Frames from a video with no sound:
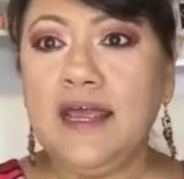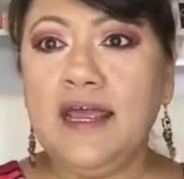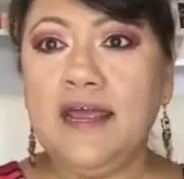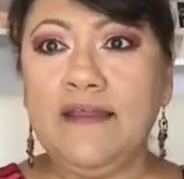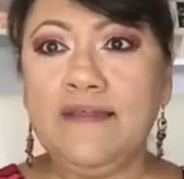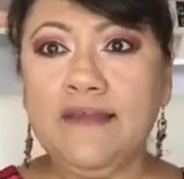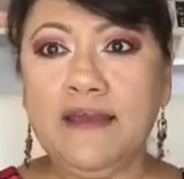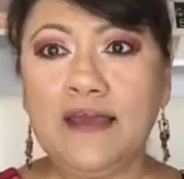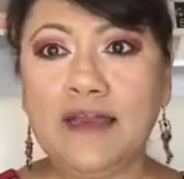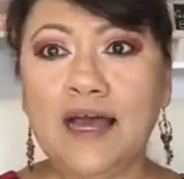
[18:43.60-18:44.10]

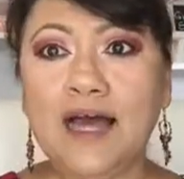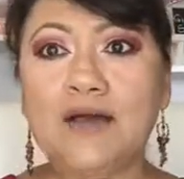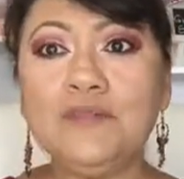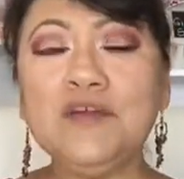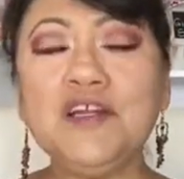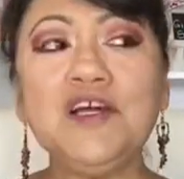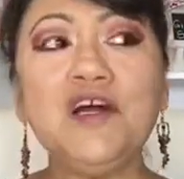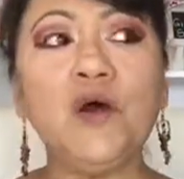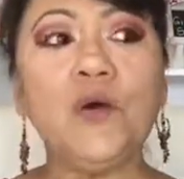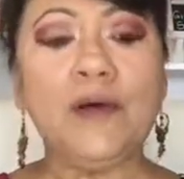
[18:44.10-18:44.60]
And then I'm
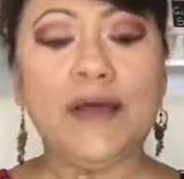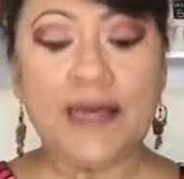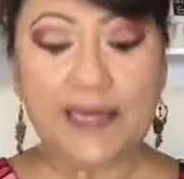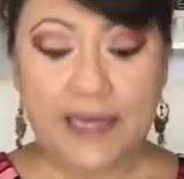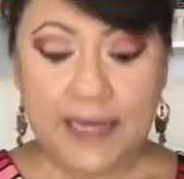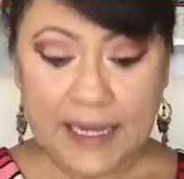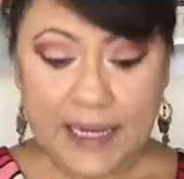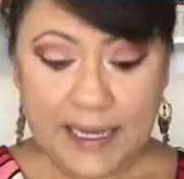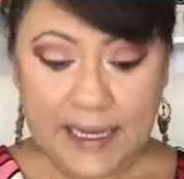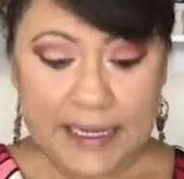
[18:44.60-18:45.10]
gonna go
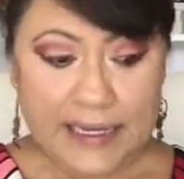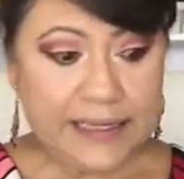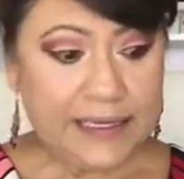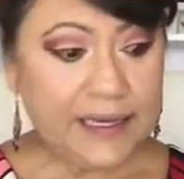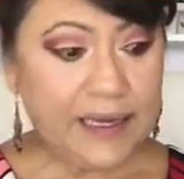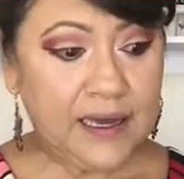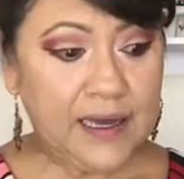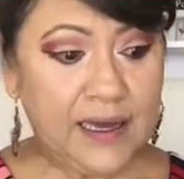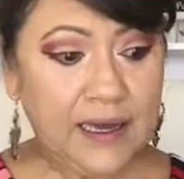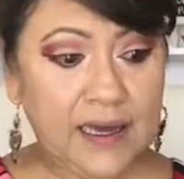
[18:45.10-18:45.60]
ahead
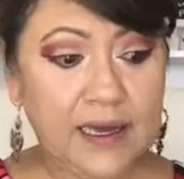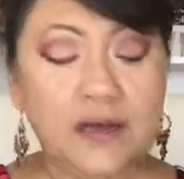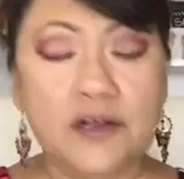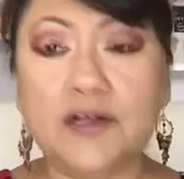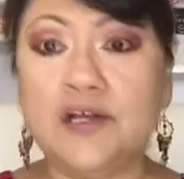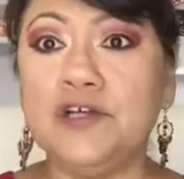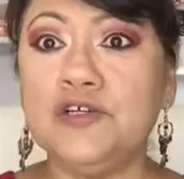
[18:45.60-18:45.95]
and uh,